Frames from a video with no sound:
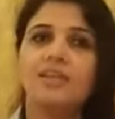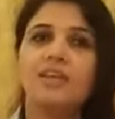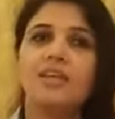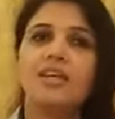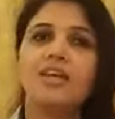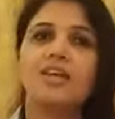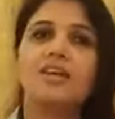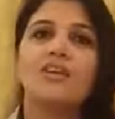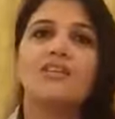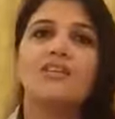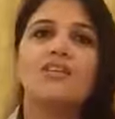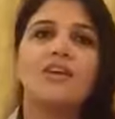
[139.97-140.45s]
They
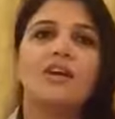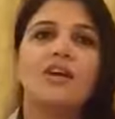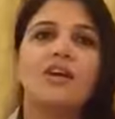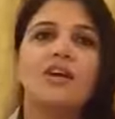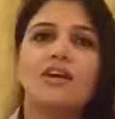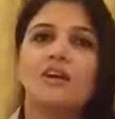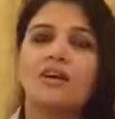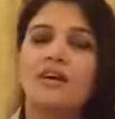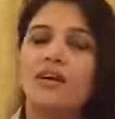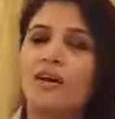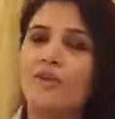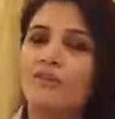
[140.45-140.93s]
are
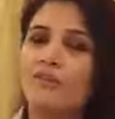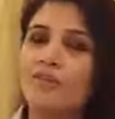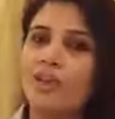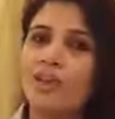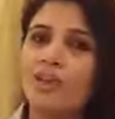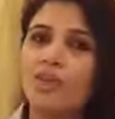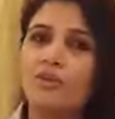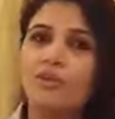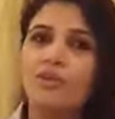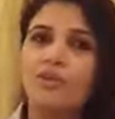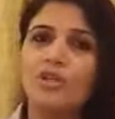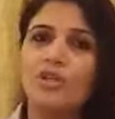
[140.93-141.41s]

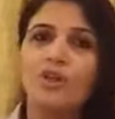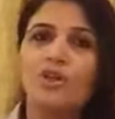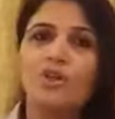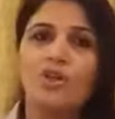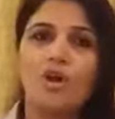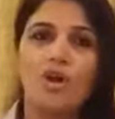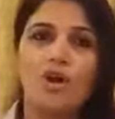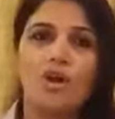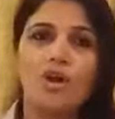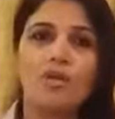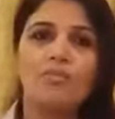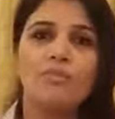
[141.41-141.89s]
available on
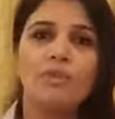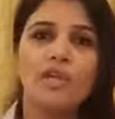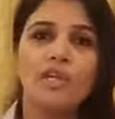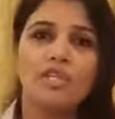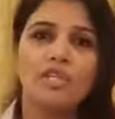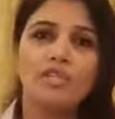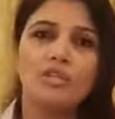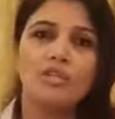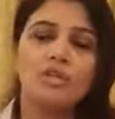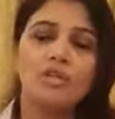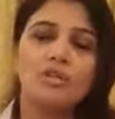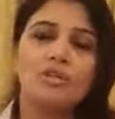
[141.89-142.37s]
all
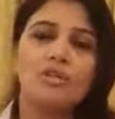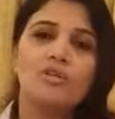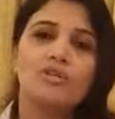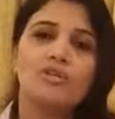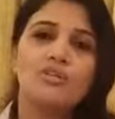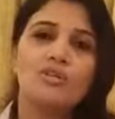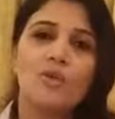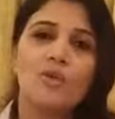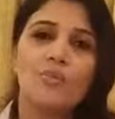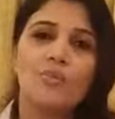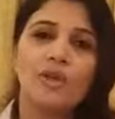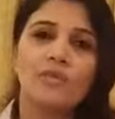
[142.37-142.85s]
major
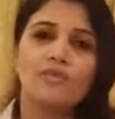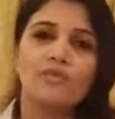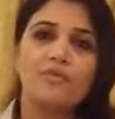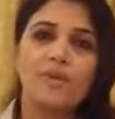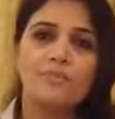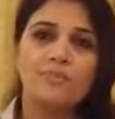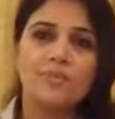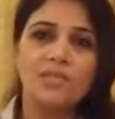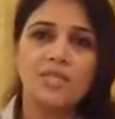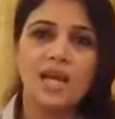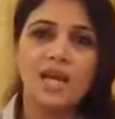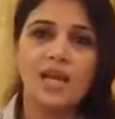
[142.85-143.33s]
shopping
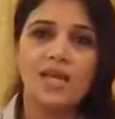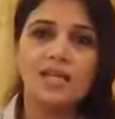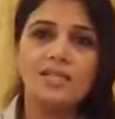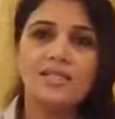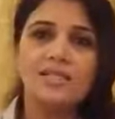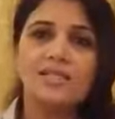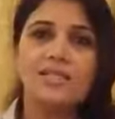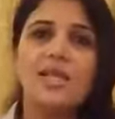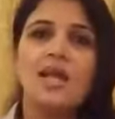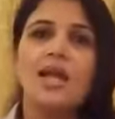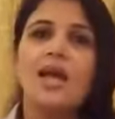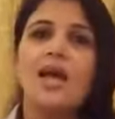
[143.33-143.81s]

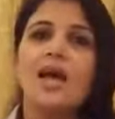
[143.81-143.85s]
websites.